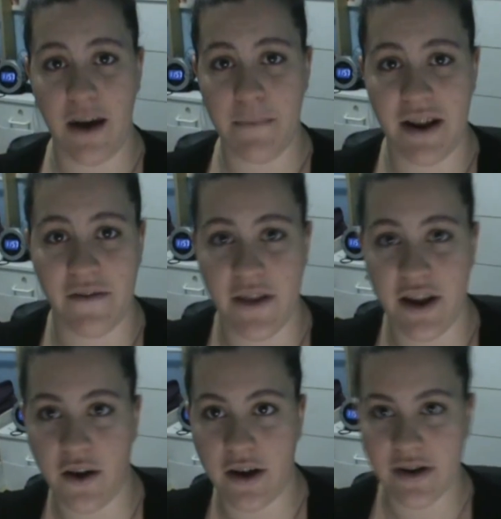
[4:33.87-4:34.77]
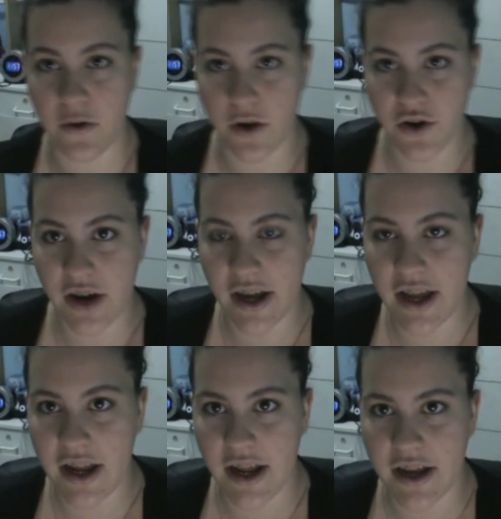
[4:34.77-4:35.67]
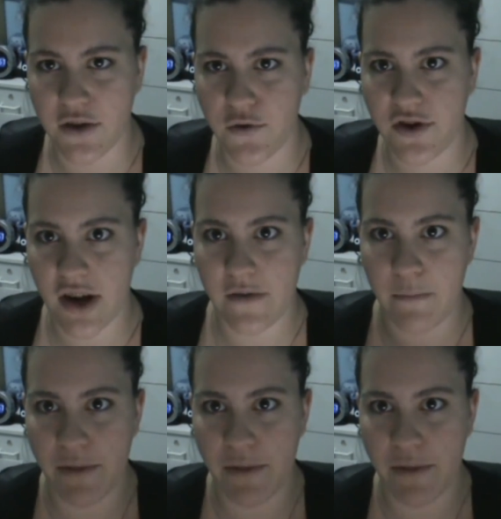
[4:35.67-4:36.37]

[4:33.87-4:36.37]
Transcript: I made a video. Is it auto tracking? It is. You son of a bitch.